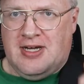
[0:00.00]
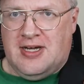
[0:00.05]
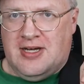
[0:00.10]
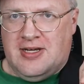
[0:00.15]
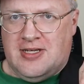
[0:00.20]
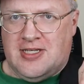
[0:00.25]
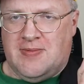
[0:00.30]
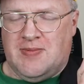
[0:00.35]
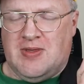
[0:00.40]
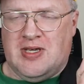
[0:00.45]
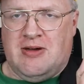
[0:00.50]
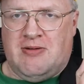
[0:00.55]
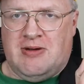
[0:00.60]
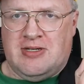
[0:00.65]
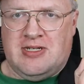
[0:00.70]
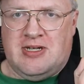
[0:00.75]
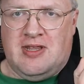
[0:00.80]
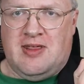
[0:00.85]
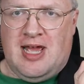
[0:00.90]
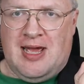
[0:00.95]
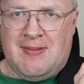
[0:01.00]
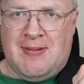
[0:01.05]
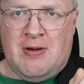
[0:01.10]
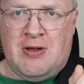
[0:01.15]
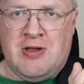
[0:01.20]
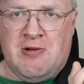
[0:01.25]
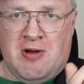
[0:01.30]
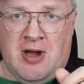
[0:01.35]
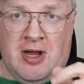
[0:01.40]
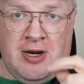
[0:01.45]
something I want you to think about
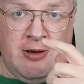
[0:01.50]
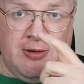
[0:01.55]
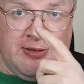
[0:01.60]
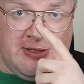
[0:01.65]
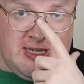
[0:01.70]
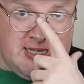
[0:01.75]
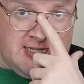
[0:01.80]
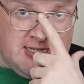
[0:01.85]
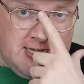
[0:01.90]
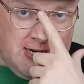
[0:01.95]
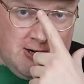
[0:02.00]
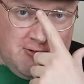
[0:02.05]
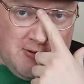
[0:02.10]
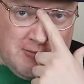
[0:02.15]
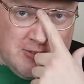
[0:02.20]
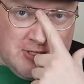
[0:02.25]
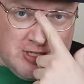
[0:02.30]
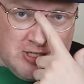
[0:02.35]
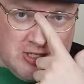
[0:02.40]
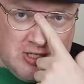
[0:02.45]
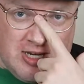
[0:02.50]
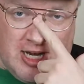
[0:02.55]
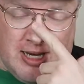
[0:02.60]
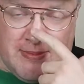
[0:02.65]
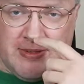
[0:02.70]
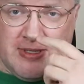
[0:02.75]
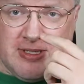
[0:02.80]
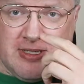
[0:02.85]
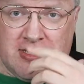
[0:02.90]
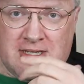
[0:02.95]
when you're on those necessary trips to the
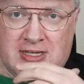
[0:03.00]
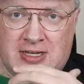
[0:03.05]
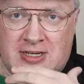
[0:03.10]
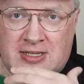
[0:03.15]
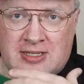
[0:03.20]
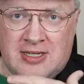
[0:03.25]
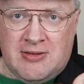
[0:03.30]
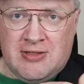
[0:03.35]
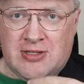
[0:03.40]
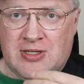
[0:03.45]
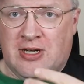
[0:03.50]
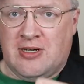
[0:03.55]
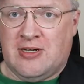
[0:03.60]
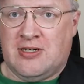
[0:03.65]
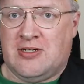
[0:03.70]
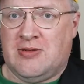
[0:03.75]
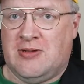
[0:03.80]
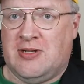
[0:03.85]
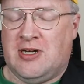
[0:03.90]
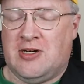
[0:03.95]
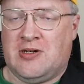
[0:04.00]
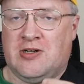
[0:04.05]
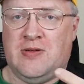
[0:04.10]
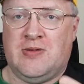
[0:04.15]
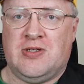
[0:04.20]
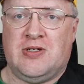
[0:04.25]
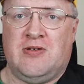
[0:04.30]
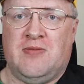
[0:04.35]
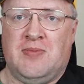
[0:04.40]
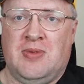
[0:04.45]
shops, because I was talking to a lot of
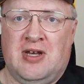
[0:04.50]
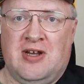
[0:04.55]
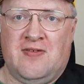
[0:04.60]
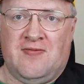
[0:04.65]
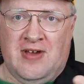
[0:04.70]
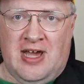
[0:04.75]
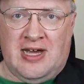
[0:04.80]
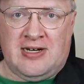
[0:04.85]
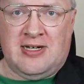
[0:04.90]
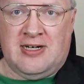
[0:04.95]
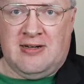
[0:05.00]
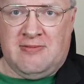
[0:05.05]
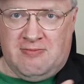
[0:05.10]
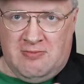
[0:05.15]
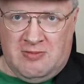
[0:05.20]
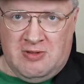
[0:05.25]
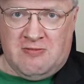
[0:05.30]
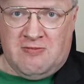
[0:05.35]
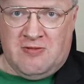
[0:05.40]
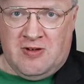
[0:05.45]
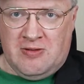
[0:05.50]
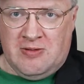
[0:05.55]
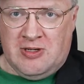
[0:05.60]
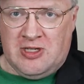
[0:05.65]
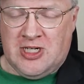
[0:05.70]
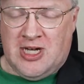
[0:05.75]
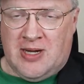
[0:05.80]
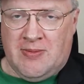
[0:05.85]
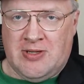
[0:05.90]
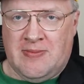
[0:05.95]
groups who are being affected through my
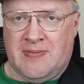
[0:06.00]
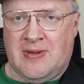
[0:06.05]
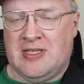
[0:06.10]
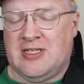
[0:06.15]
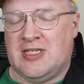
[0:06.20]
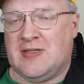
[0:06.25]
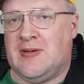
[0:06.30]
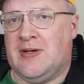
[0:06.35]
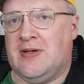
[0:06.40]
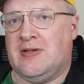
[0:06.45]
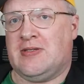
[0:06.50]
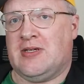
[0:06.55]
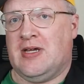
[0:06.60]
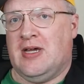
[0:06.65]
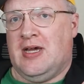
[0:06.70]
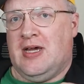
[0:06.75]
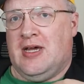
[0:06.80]
job at the Business Post.